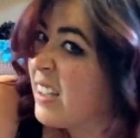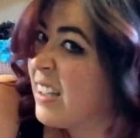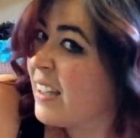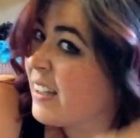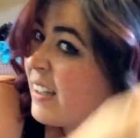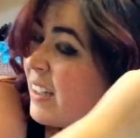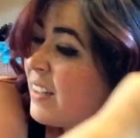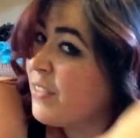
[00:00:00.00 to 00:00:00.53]

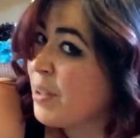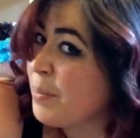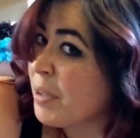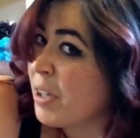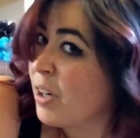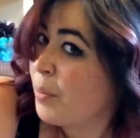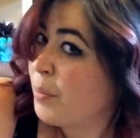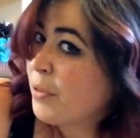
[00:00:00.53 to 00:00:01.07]
and give them a
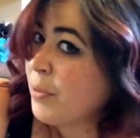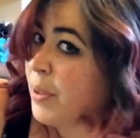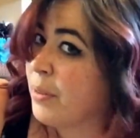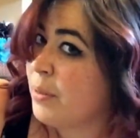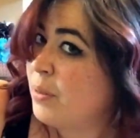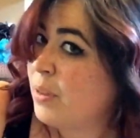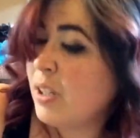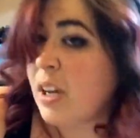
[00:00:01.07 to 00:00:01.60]
comb through.
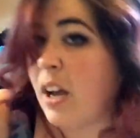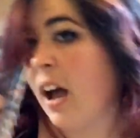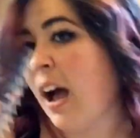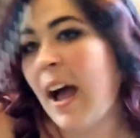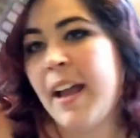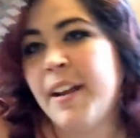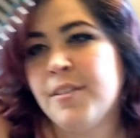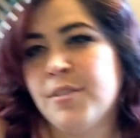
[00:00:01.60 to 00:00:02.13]

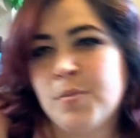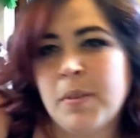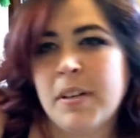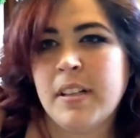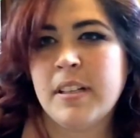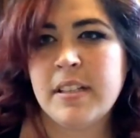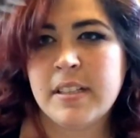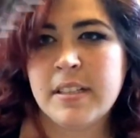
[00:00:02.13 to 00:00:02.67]
I use one
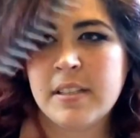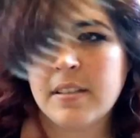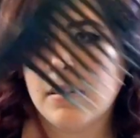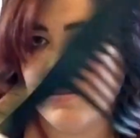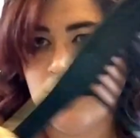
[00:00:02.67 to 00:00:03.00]
of these. Oh,